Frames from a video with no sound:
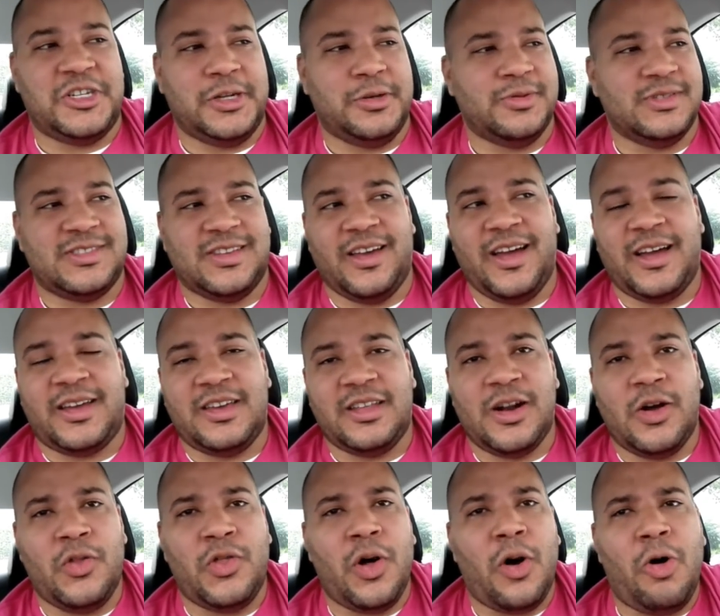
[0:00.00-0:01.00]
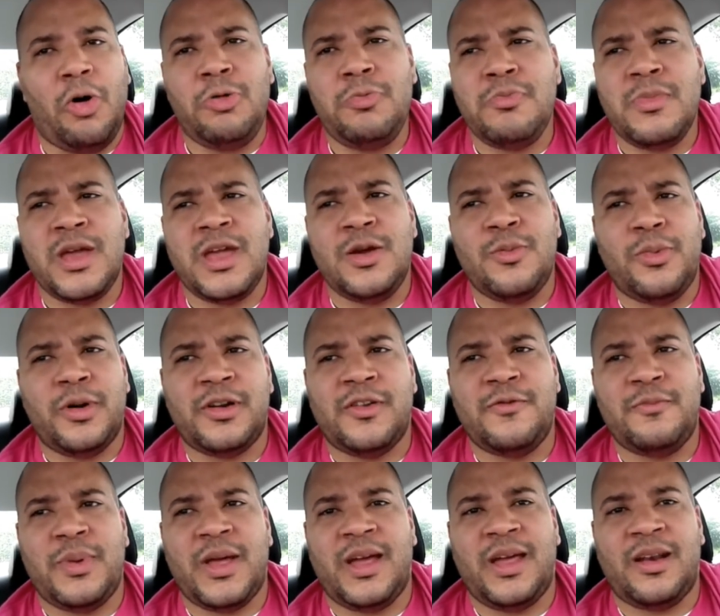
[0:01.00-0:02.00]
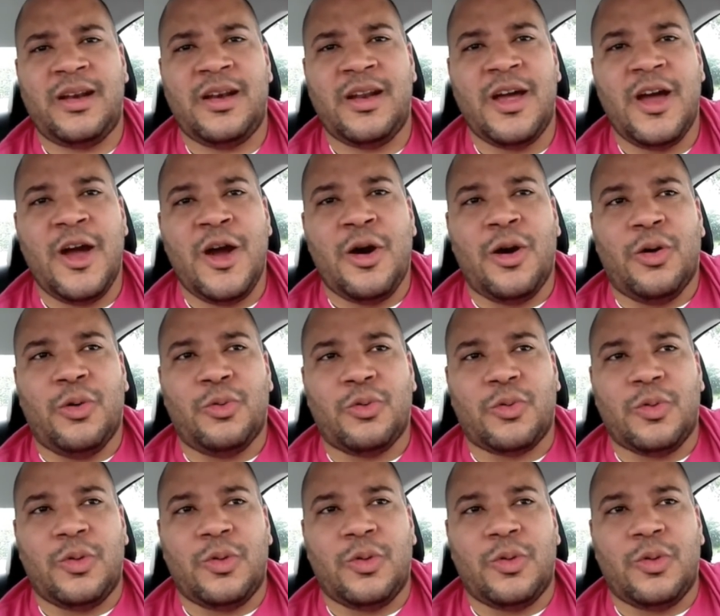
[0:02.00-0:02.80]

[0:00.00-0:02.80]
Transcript: really upset and anxious,